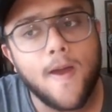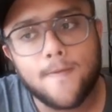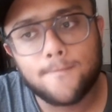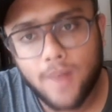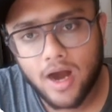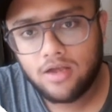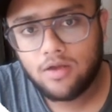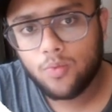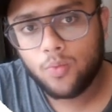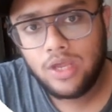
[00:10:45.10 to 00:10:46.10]
But
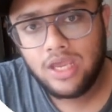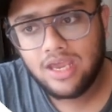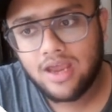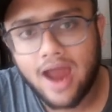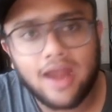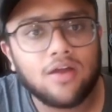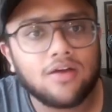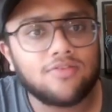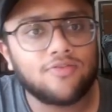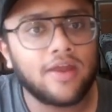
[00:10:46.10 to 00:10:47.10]
we kind
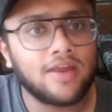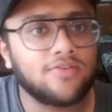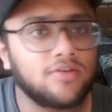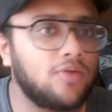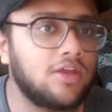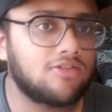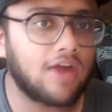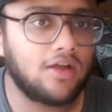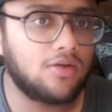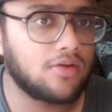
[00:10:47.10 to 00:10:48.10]
of, whenever we try
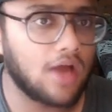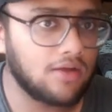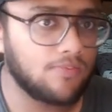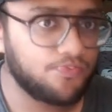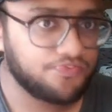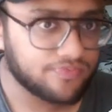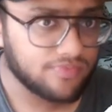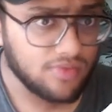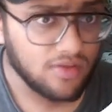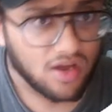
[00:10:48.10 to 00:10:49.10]
to run
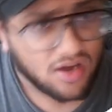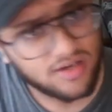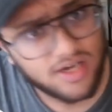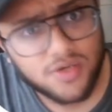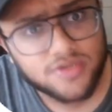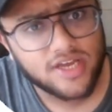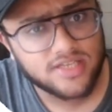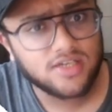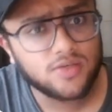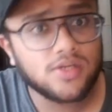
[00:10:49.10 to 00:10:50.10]
reduced
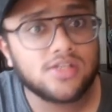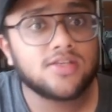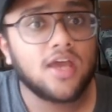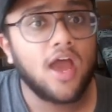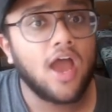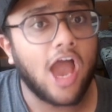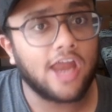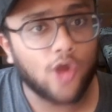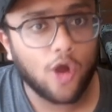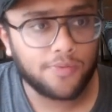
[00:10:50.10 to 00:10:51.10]
residuals and
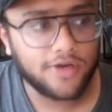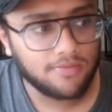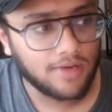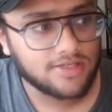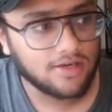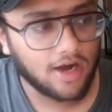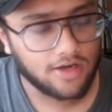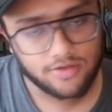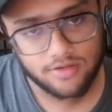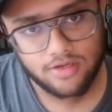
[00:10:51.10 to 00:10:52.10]
computed muscle
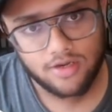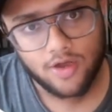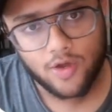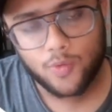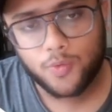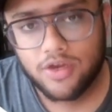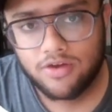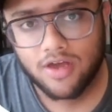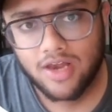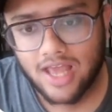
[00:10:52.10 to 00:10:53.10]
control, we
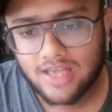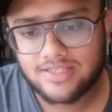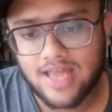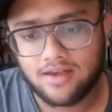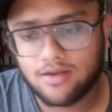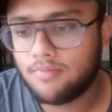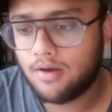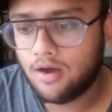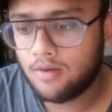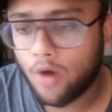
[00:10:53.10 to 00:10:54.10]
realized that the
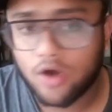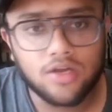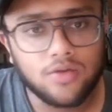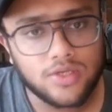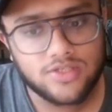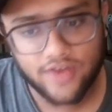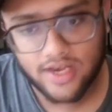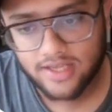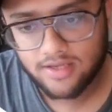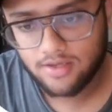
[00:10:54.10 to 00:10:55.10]
model was
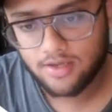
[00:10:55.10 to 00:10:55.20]
failing.